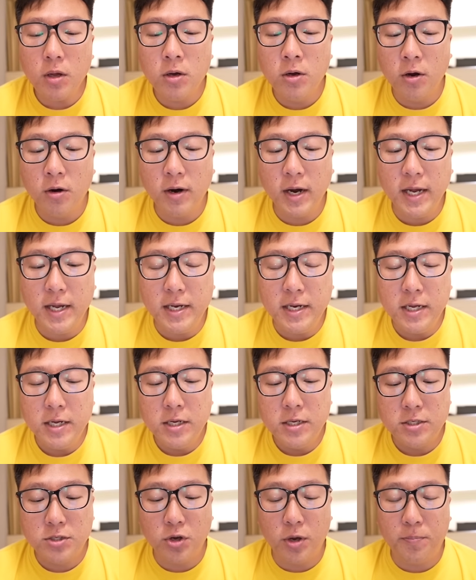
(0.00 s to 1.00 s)
Alright,
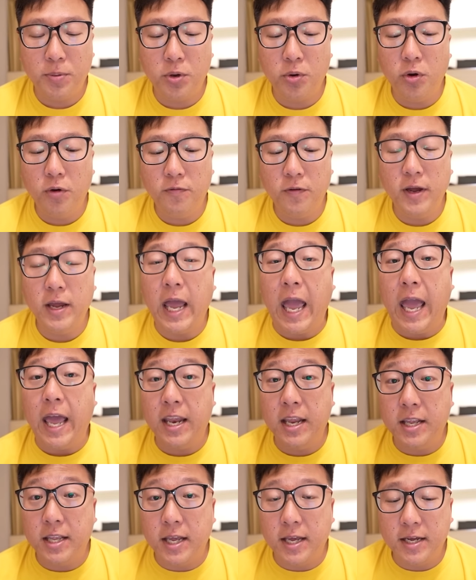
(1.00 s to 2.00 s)
so I purify
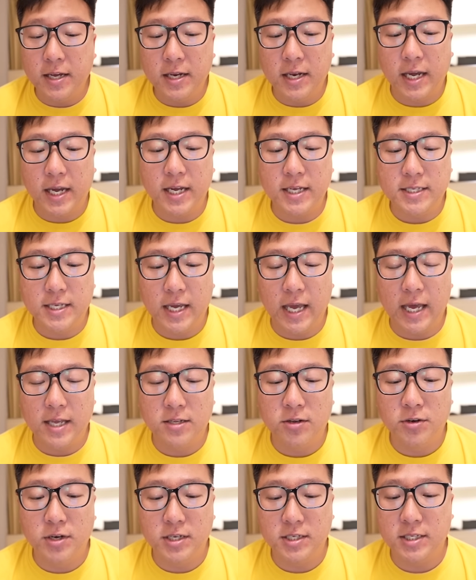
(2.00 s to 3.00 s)
anything, like I said,
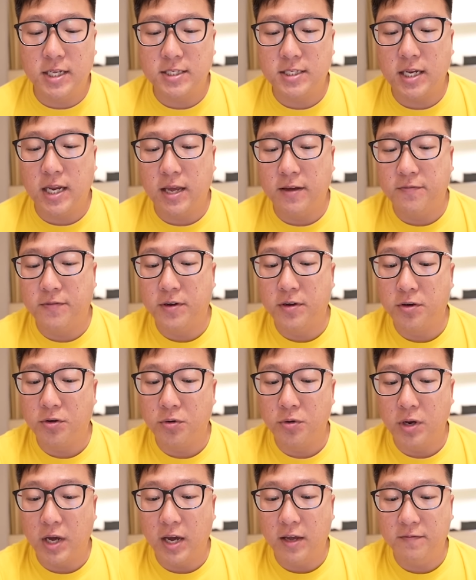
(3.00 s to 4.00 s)
as long as it doesn't have a
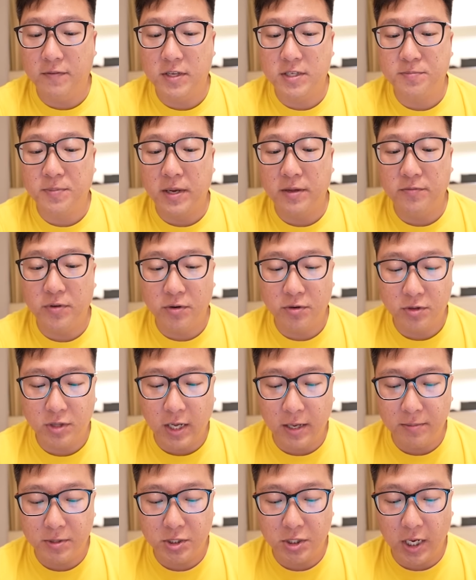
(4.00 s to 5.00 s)
good IVs. But if I were to
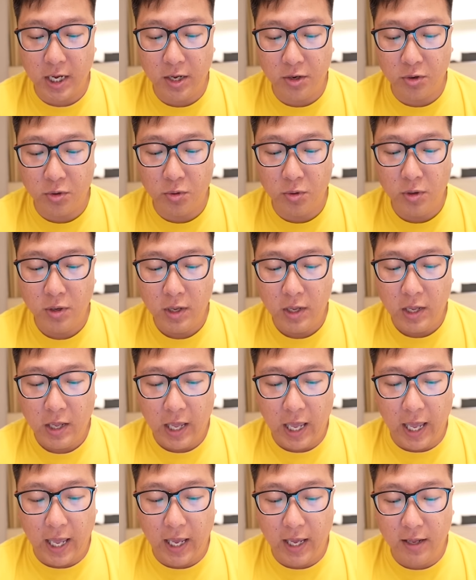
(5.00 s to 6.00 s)
type Shadow
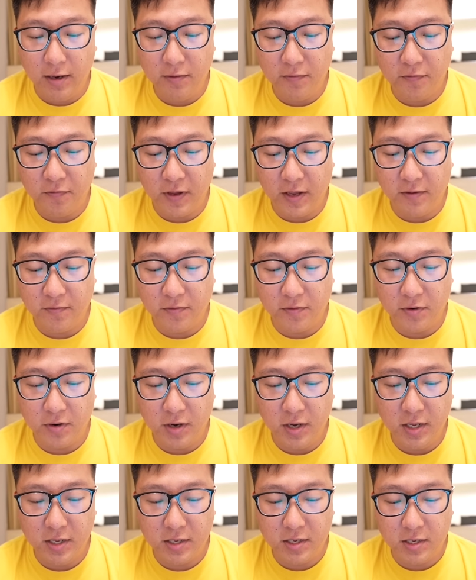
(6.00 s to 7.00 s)
and
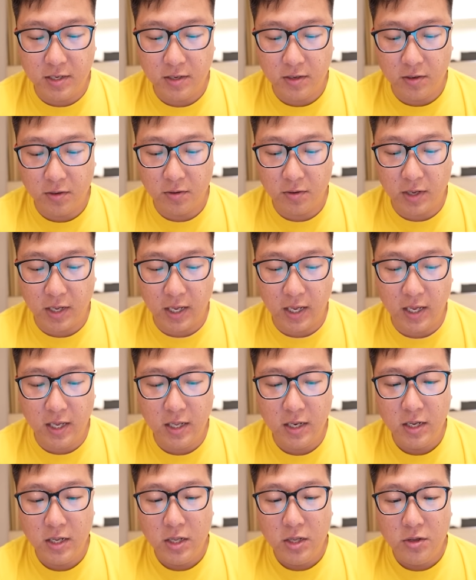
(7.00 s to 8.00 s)
favorite,
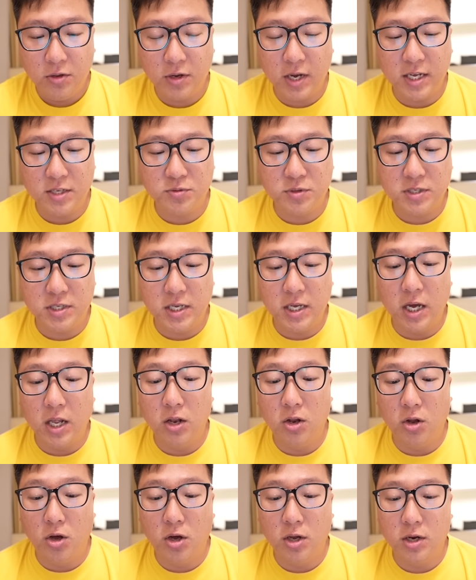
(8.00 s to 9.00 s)
okay, you guys will see a
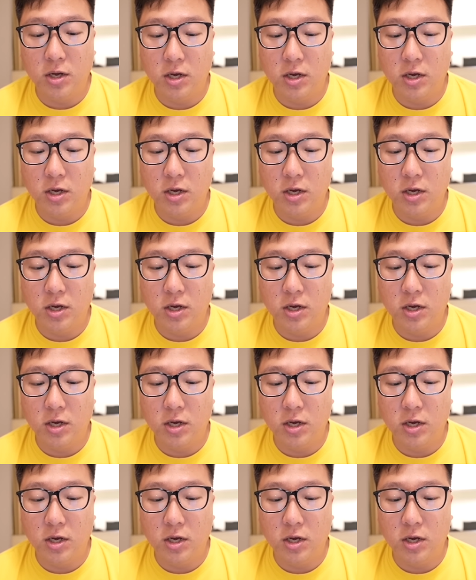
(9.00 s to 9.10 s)
lot